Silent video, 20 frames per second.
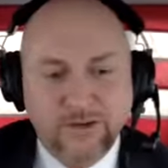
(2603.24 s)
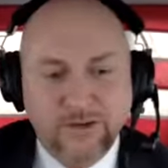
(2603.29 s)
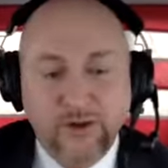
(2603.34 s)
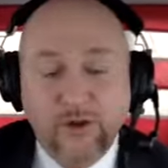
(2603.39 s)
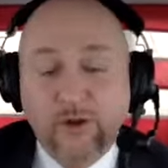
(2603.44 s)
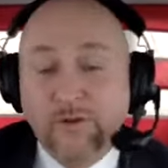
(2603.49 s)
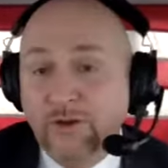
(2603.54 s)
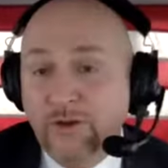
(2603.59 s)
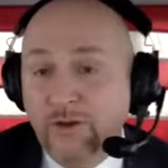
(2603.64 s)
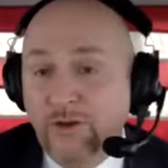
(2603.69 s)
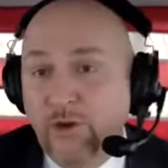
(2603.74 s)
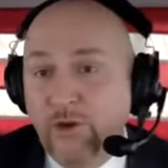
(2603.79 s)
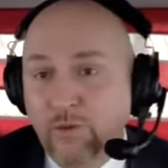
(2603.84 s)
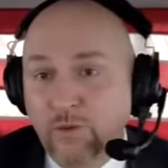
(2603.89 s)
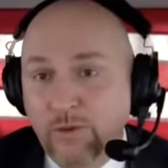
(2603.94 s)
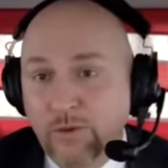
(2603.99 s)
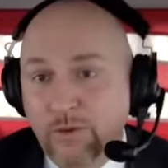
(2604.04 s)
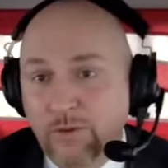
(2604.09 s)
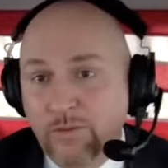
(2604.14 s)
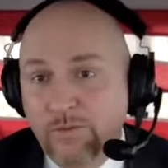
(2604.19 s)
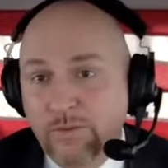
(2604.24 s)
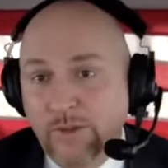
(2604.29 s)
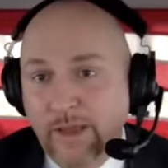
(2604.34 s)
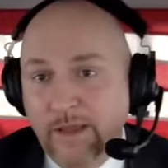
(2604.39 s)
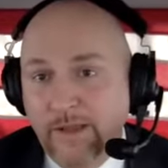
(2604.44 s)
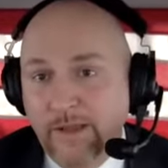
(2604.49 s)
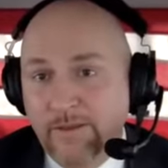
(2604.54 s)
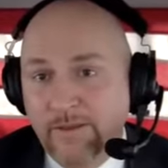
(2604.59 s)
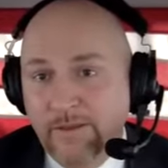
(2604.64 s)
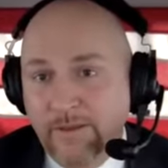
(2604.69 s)
You're the guru,
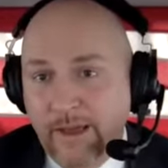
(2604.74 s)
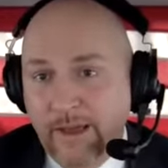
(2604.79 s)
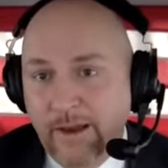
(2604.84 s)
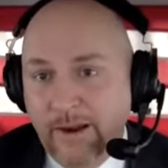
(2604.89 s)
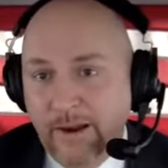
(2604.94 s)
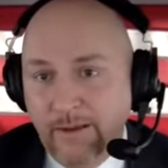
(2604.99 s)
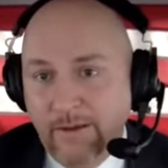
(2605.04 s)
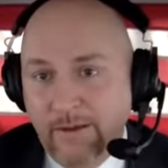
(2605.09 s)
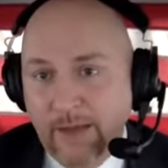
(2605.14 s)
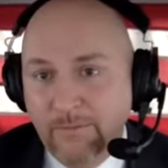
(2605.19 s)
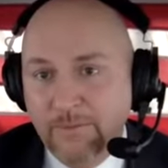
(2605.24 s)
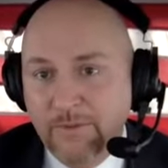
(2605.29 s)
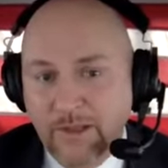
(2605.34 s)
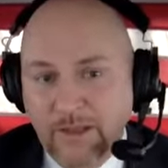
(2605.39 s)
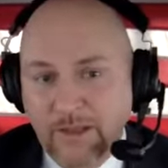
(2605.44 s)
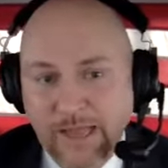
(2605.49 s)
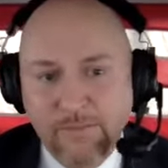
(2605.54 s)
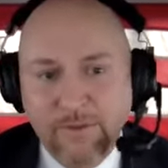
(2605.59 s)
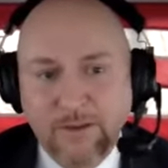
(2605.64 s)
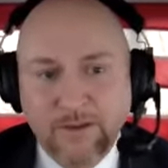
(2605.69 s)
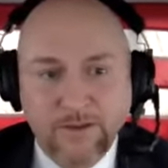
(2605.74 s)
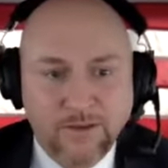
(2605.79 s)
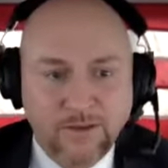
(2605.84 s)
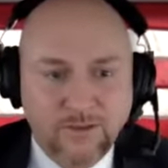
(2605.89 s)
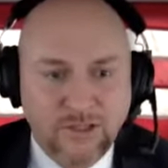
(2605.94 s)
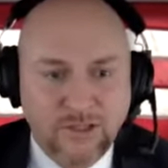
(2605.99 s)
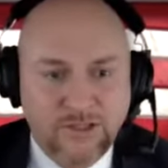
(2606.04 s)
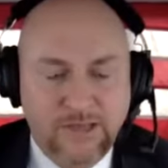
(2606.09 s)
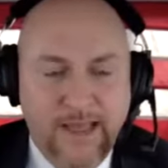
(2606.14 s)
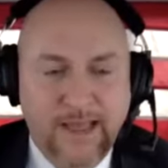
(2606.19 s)
and I'm the layman
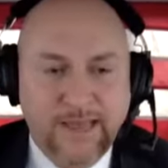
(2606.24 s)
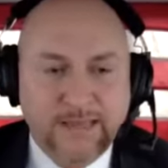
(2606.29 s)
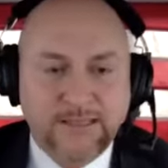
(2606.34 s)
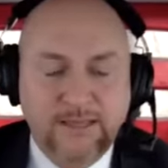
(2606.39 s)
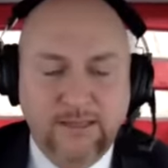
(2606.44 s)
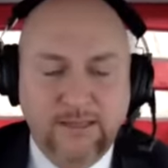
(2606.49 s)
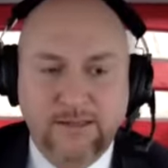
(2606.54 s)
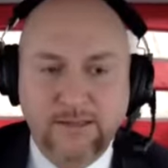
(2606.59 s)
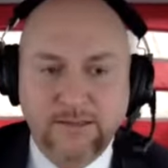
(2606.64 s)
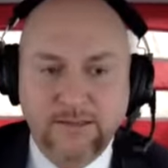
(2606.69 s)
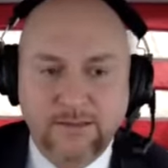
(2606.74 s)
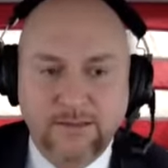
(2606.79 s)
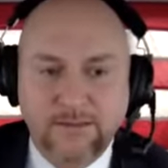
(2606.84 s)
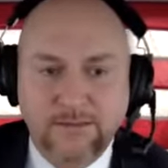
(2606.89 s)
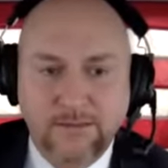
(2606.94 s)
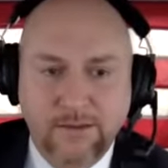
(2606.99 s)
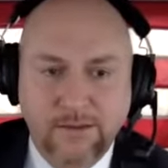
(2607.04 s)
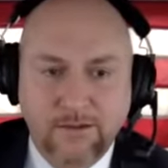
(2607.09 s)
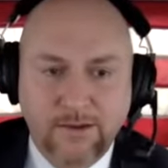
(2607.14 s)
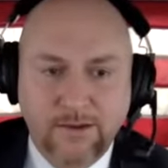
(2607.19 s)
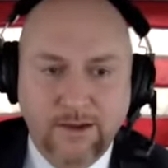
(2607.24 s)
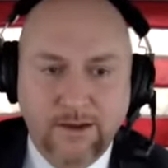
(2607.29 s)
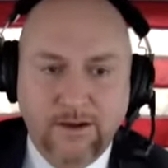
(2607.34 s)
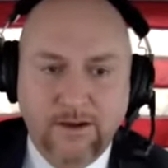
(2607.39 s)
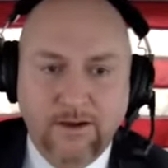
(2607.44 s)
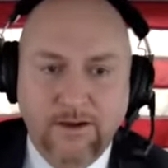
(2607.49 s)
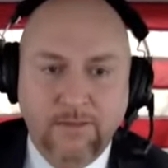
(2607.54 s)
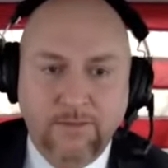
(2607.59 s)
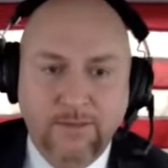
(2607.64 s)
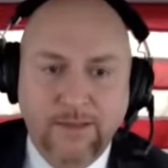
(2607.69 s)
just asking these, kind of
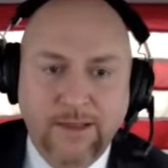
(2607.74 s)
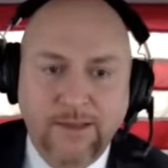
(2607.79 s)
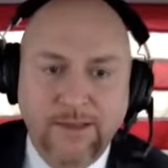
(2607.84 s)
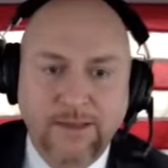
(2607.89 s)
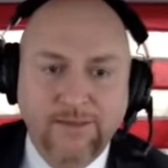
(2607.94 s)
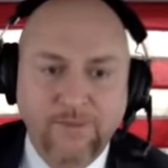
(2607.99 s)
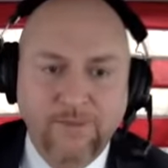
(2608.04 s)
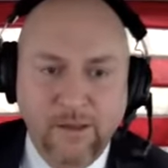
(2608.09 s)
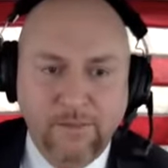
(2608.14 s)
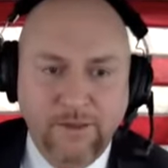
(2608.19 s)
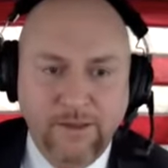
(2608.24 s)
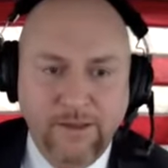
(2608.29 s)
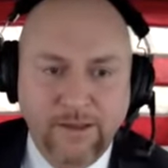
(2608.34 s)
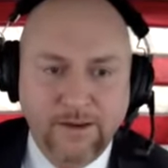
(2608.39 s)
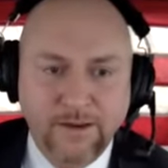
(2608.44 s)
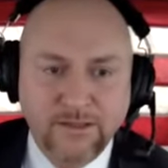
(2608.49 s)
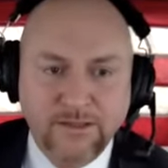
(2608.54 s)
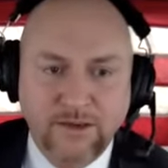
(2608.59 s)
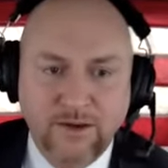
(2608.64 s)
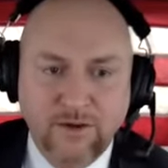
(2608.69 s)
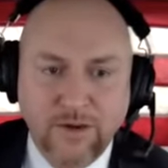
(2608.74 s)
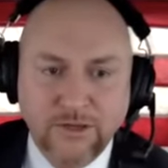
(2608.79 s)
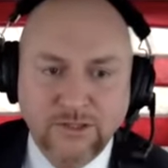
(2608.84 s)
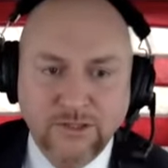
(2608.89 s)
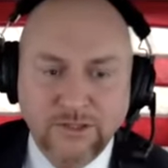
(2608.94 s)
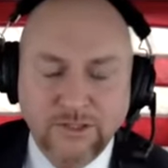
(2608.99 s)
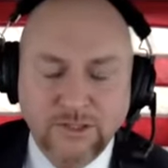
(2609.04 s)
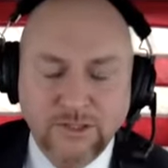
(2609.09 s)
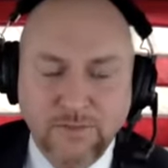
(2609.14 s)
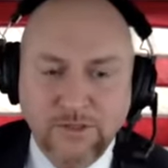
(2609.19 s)
call them naive and maybe innocent
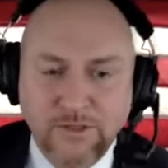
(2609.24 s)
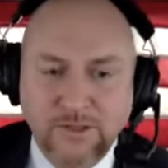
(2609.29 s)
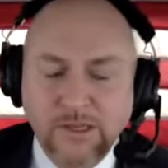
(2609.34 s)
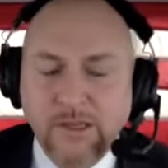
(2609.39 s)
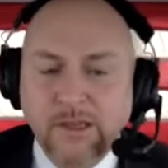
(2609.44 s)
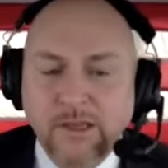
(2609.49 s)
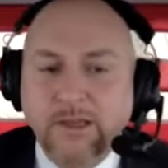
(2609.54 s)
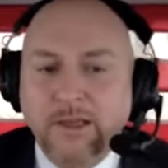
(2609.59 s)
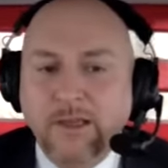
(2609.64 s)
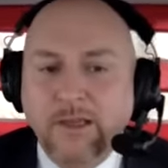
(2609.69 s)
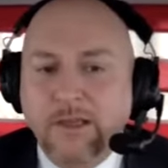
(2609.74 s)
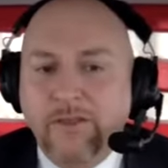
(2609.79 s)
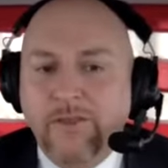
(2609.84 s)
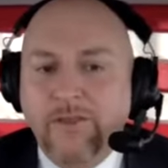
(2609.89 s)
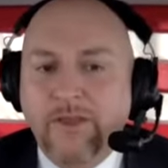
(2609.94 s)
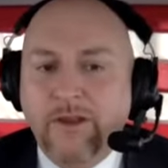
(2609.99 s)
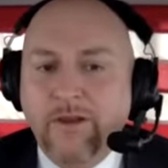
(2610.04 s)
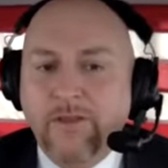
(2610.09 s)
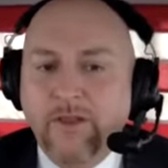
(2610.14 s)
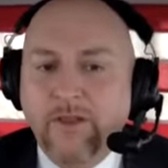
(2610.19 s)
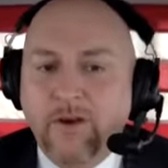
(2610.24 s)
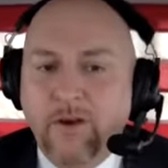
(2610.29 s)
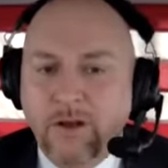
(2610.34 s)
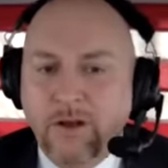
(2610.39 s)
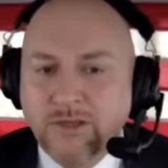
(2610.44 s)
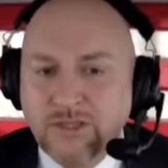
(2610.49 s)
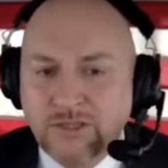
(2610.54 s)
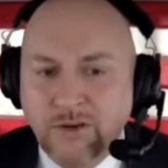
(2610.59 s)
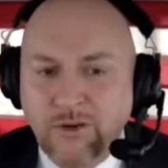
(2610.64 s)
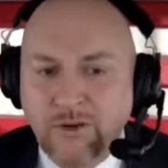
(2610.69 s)
questions. But there
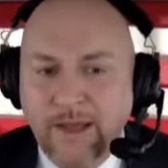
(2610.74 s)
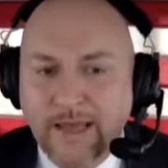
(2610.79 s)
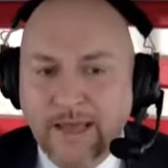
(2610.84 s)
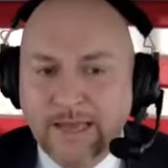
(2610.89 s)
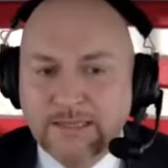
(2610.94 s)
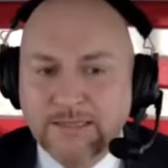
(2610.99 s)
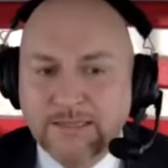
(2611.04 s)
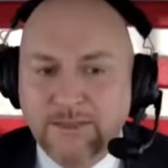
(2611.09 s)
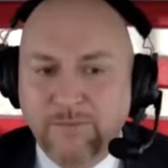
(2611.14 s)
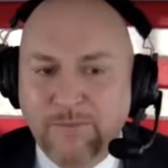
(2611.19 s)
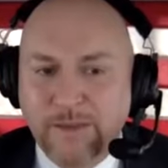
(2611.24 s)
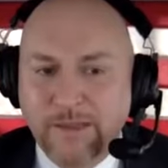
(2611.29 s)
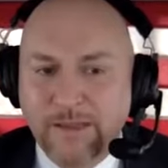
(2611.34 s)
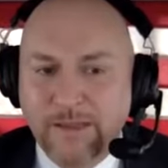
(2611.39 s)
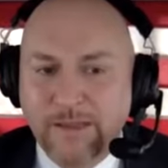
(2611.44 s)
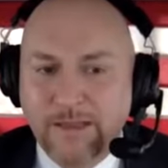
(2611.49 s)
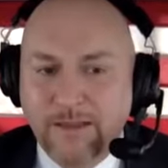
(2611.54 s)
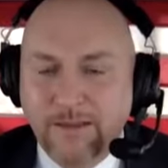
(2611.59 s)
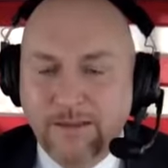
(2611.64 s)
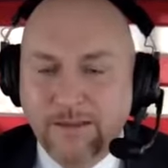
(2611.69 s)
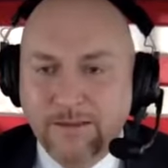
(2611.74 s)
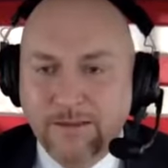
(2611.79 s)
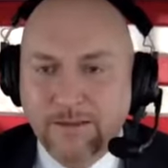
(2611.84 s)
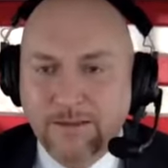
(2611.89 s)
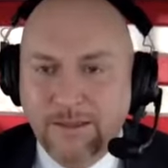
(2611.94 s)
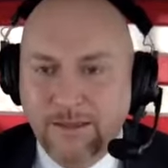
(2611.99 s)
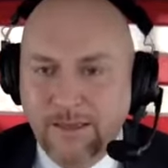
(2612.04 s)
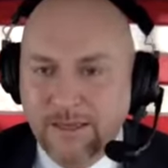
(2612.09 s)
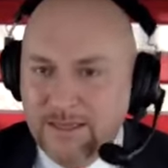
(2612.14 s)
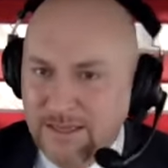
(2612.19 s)
also has to be,
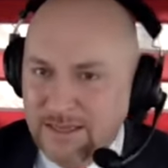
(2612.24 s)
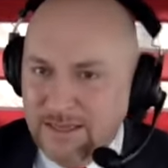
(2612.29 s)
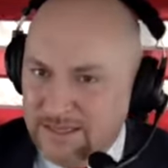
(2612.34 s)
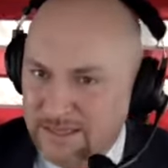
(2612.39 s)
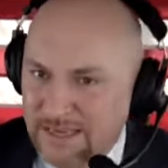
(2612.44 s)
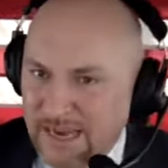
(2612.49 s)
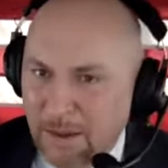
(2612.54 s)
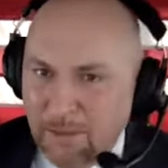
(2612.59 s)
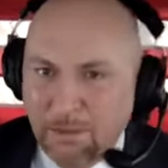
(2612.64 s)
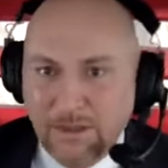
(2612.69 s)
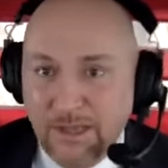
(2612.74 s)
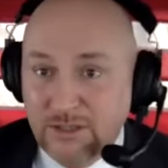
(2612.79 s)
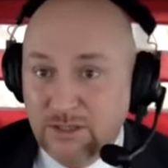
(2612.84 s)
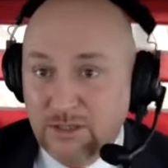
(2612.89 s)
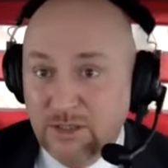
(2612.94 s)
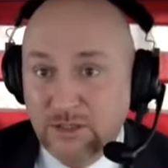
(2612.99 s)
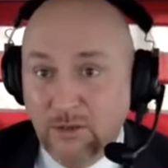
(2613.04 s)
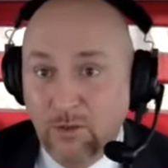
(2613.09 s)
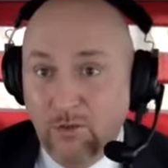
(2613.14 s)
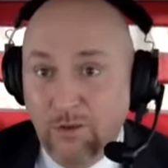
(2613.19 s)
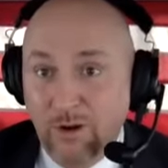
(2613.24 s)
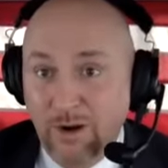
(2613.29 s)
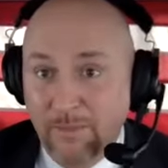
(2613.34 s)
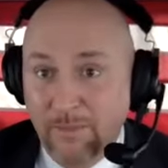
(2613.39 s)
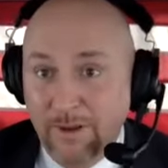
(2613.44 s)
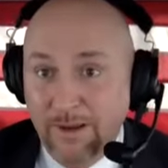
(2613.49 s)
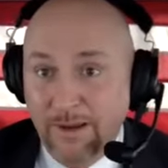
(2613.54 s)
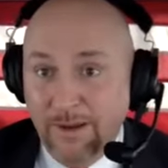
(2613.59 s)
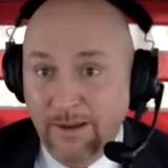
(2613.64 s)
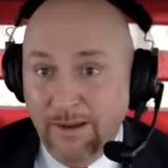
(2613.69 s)
it's a double-edged sword
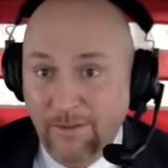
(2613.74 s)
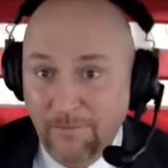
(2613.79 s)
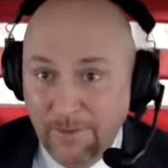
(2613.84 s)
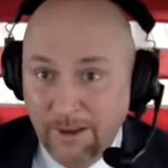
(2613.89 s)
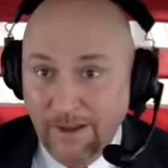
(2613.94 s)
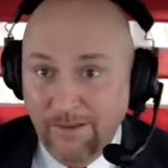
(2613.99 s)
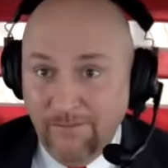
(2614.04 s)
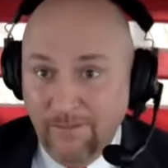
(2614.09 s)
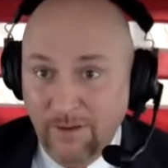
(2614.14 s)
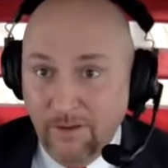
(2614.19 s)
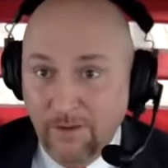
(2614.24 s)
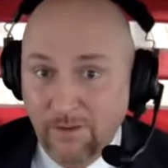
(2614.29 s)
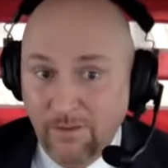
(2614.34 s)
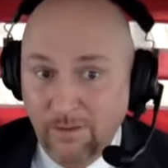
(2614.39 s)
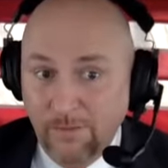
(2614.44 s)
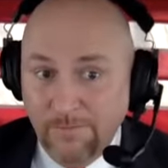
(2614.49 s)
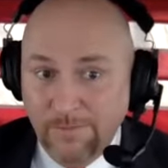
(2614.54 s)
in my view.